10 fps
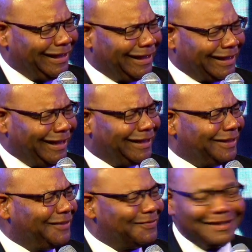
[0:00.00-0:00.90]
God
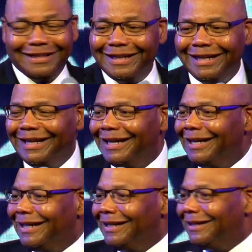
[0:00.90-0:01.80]
help me.
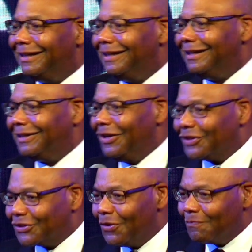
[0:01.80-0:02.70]
There are
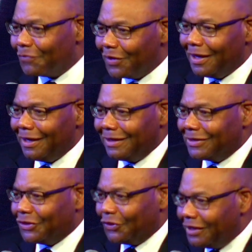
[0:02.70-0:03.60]
certain things
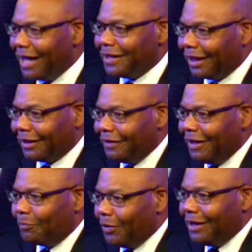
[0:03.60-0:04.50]
genetically that
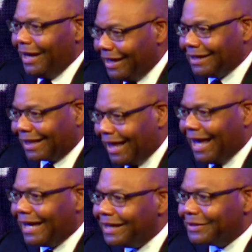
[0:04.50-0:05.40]
we're
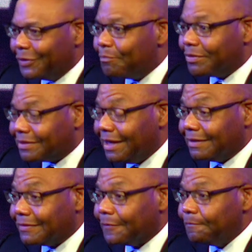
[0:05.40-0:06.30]
inclined to
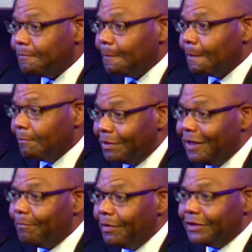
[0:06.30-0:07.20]
possess. But
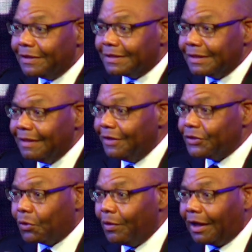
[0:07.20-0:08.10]
let me just say this
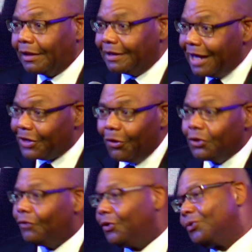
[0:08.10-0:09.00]
quickly not all
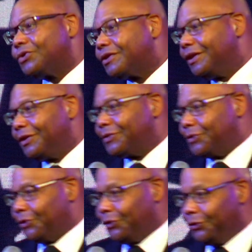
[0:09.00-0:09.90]
of those things
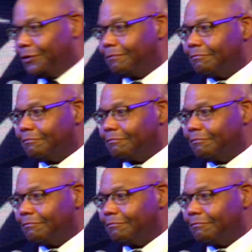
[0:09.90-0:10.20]
are good.